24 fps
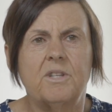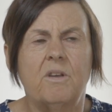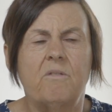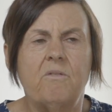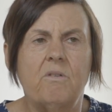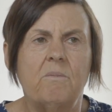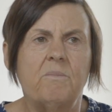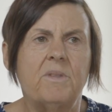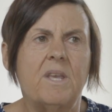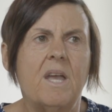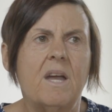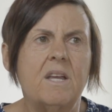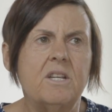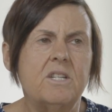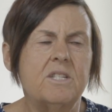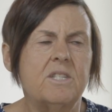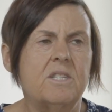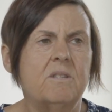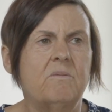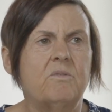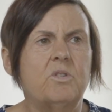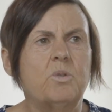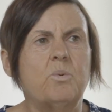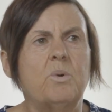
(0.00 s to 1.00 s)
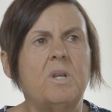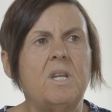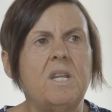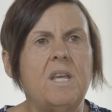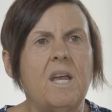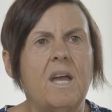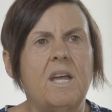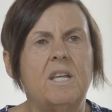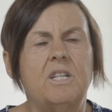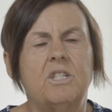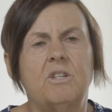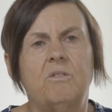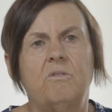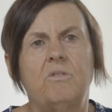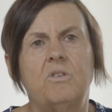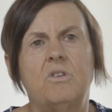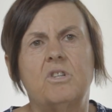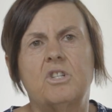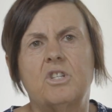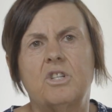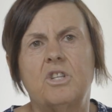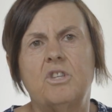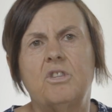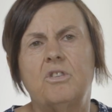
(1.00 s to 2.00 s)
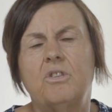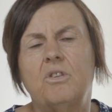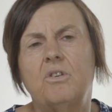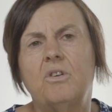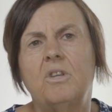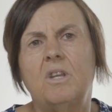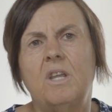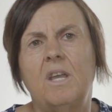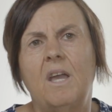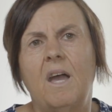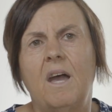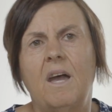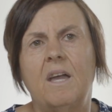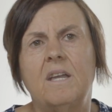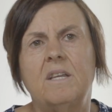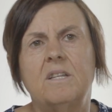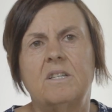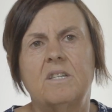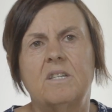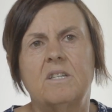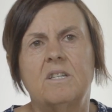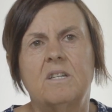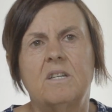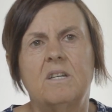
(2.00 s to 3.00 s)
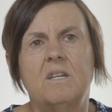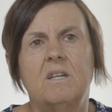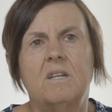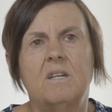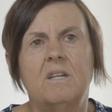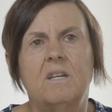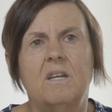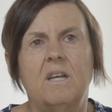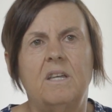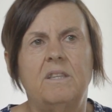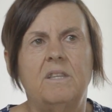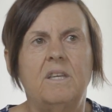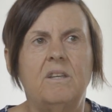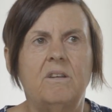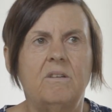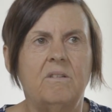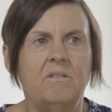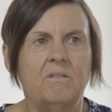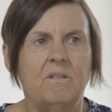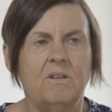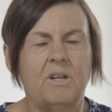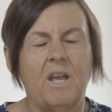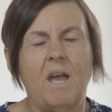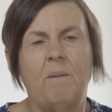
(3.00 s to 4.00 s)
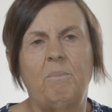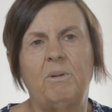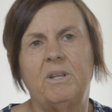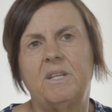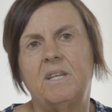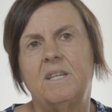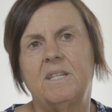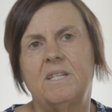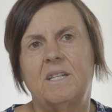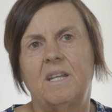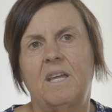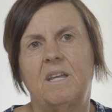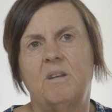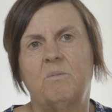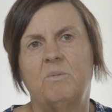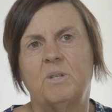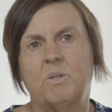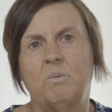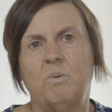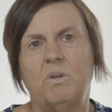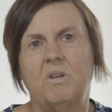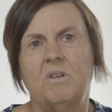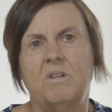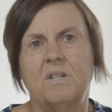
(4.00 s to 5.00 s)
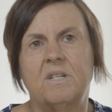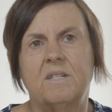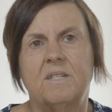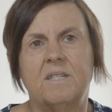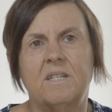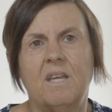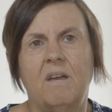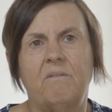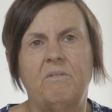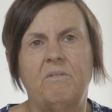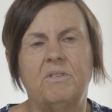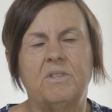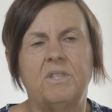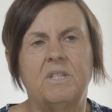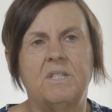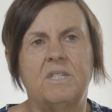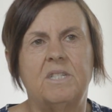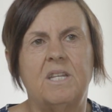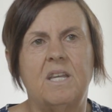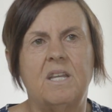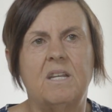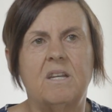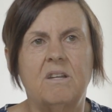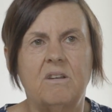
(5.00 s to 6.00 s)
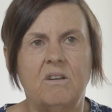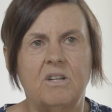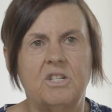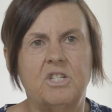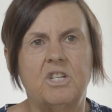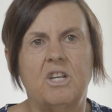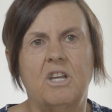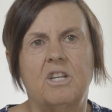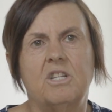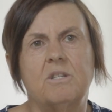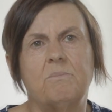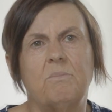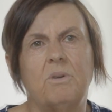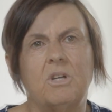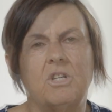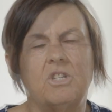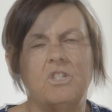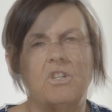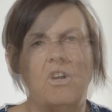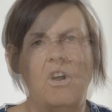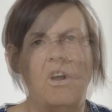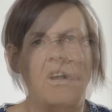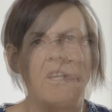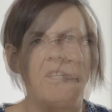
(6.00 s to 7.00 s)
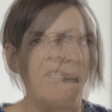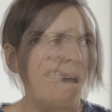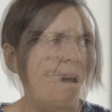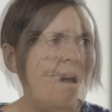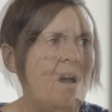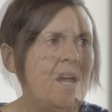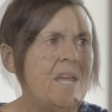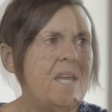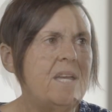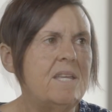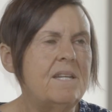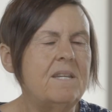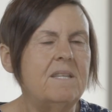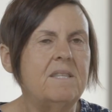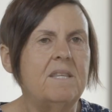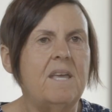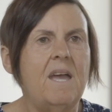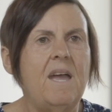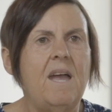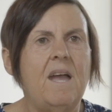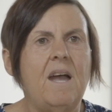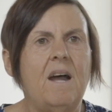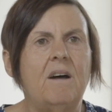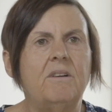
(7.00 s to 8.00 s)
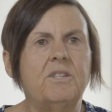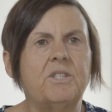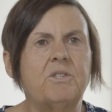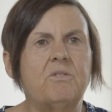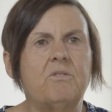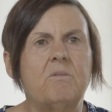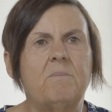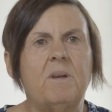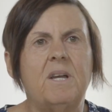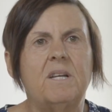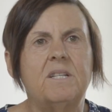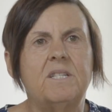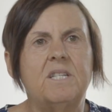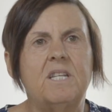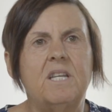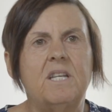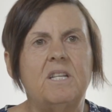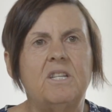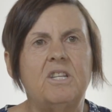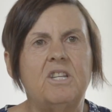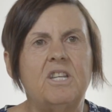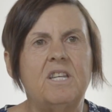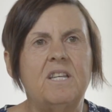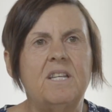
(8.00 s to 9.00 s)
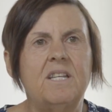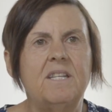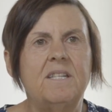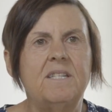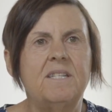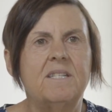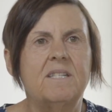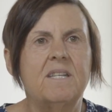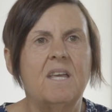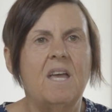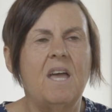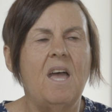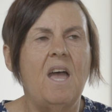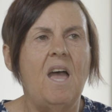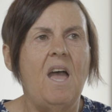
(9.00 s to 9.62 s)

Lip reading: So from the ages of 28 to virtually 38, and then a couple of years later was when I discovered the DEN and I changed my diet. I hid in the house for about 10 years.